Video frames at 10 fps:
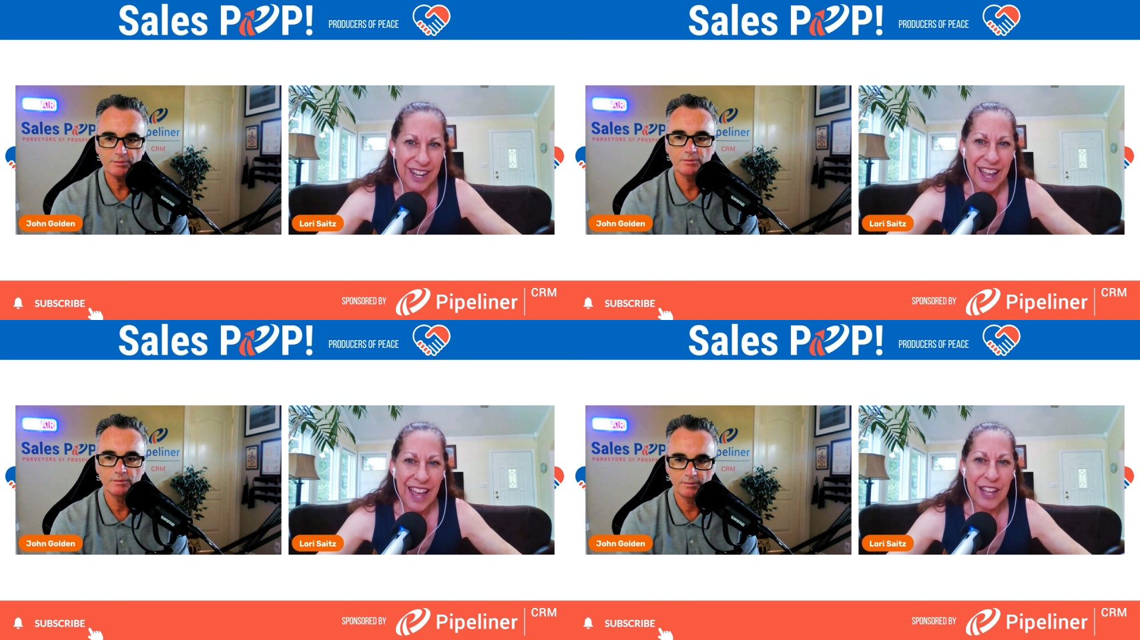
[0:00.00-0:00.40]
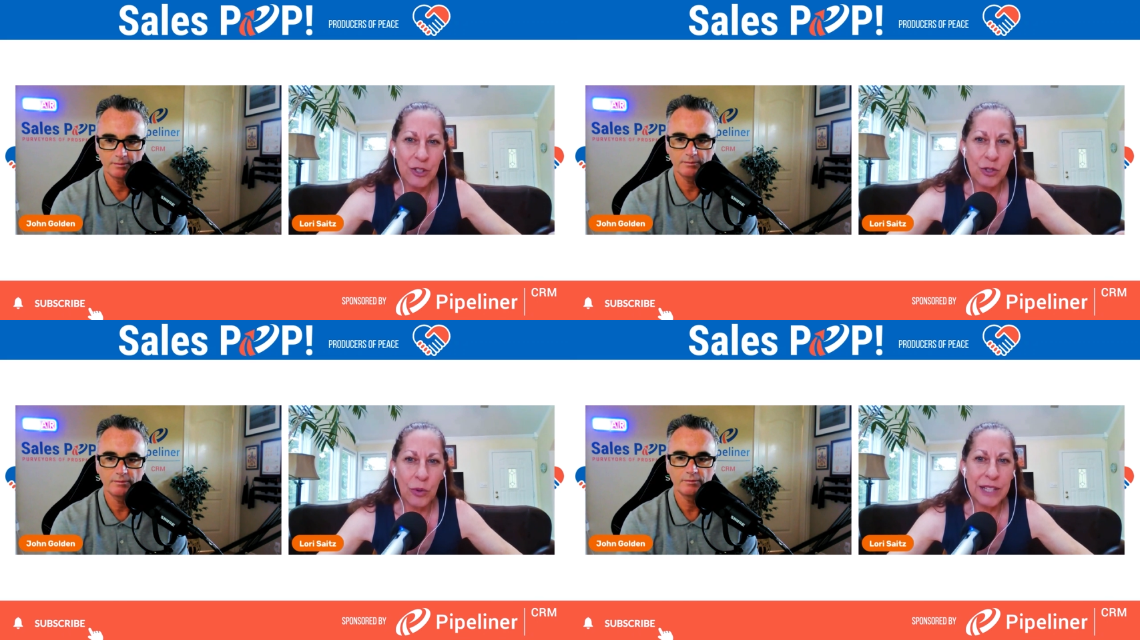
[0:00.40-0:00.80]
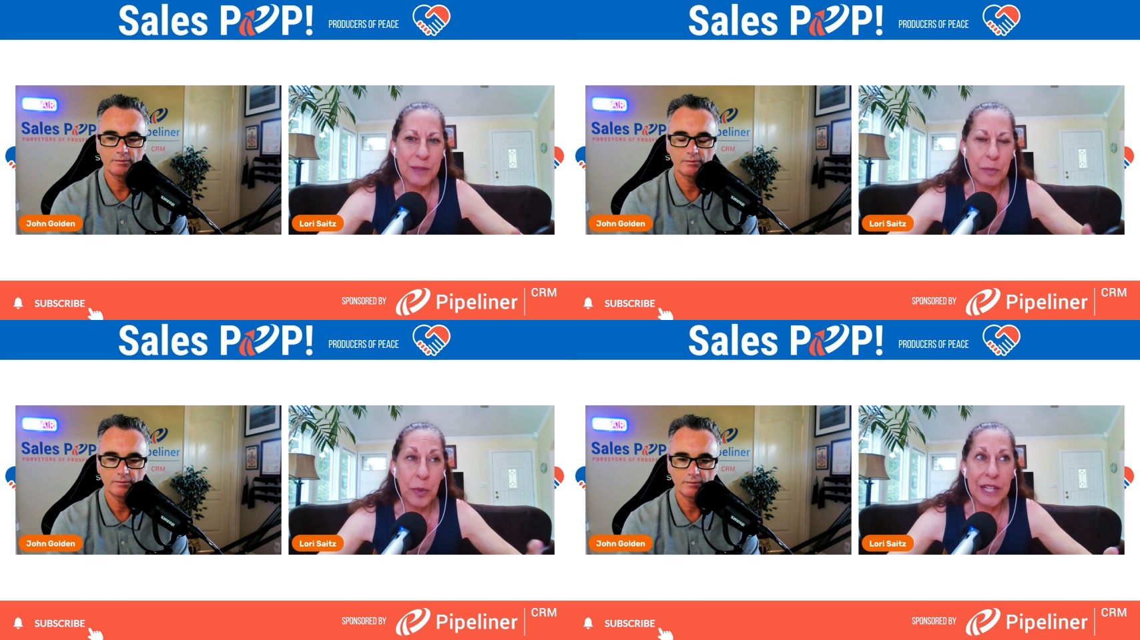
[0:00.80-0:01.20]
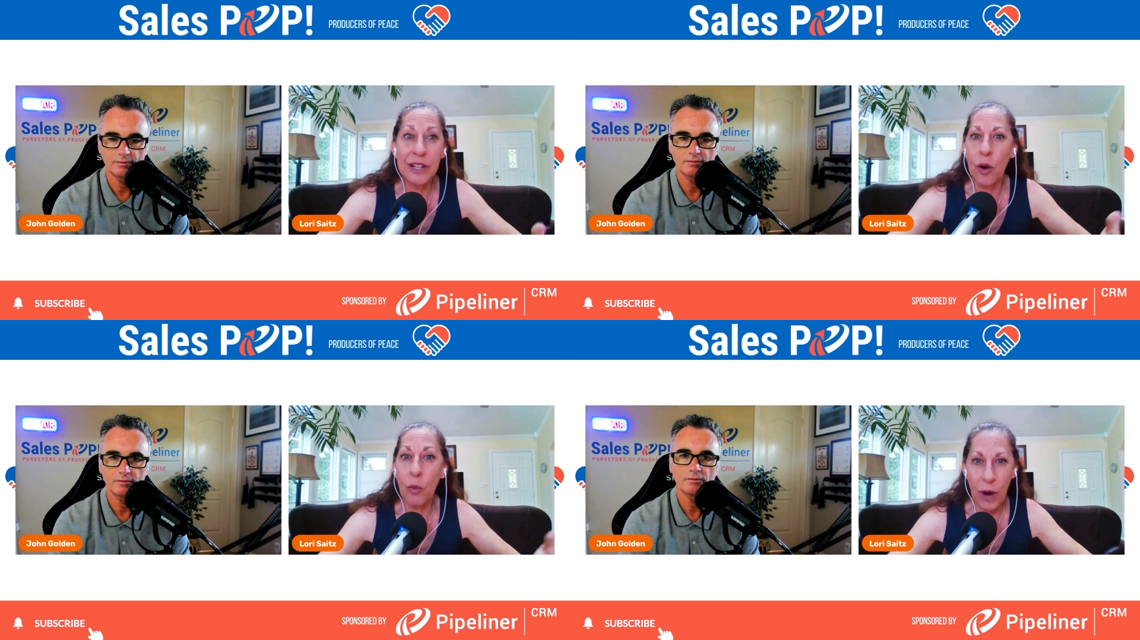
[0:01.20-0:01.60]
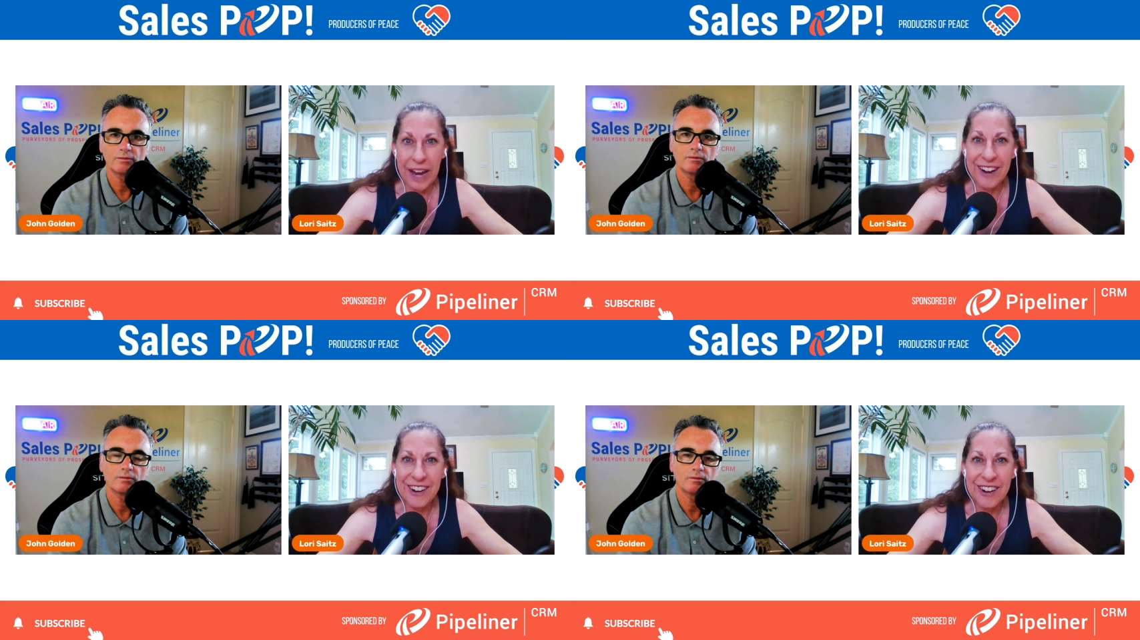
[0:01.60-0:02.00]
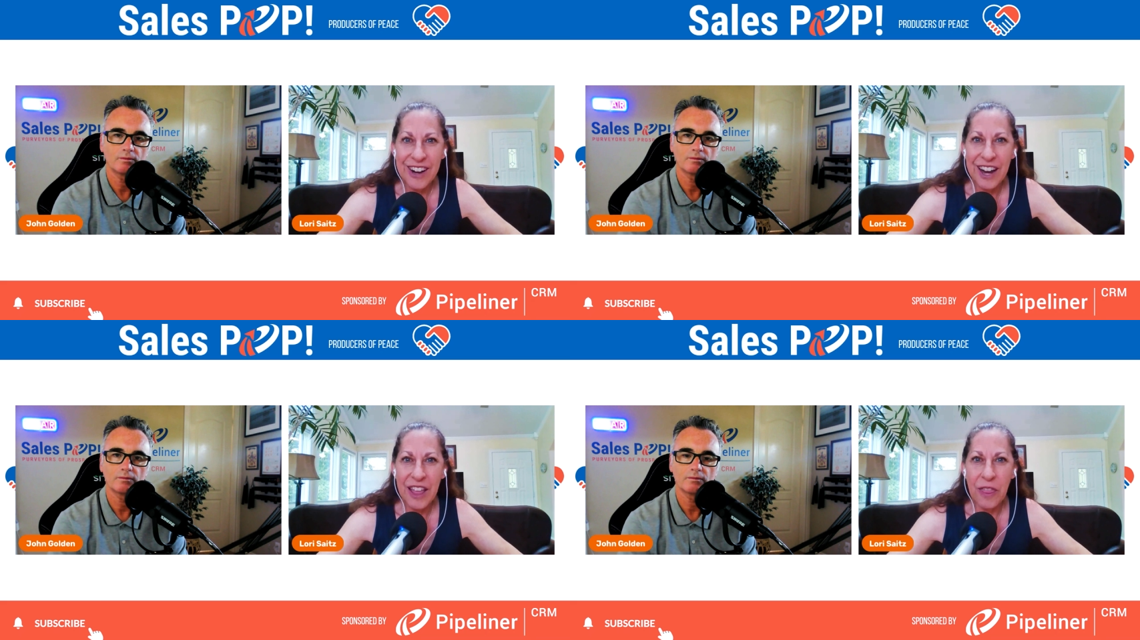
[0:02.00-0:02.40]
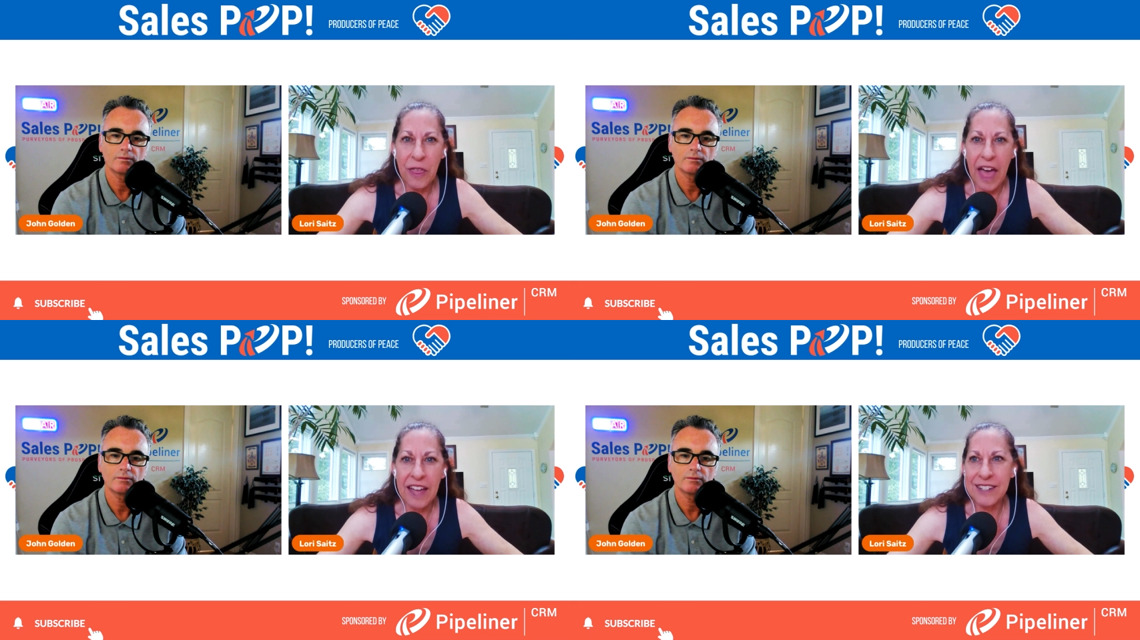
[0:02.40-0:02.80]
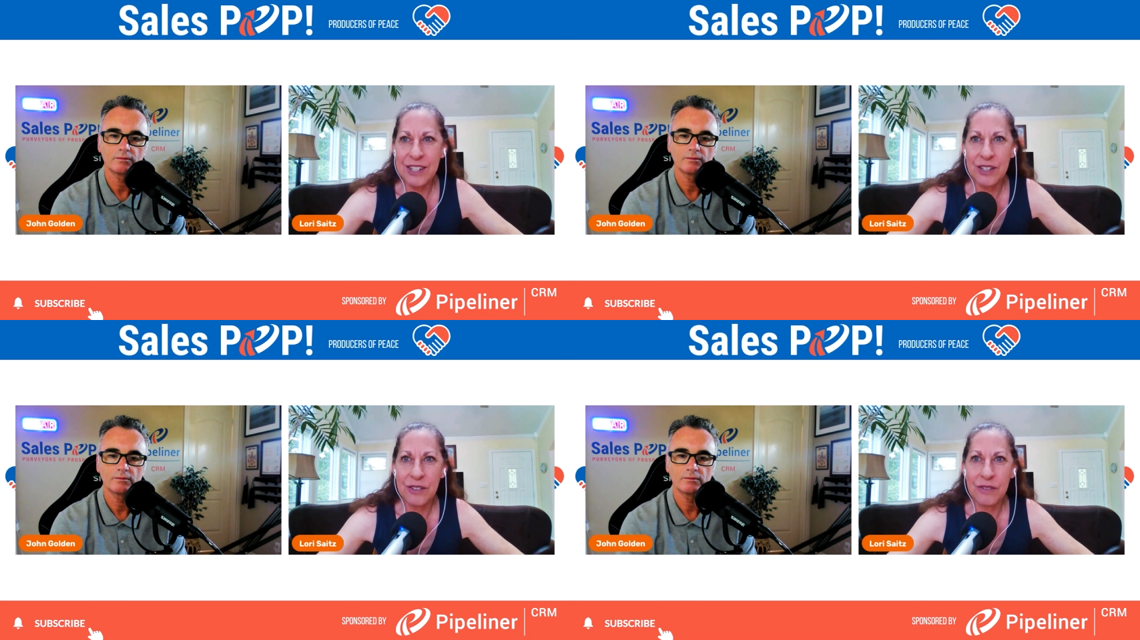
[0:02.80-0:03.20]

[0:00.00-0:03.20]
Speaker 1: mm-hmm. and so it's being aware that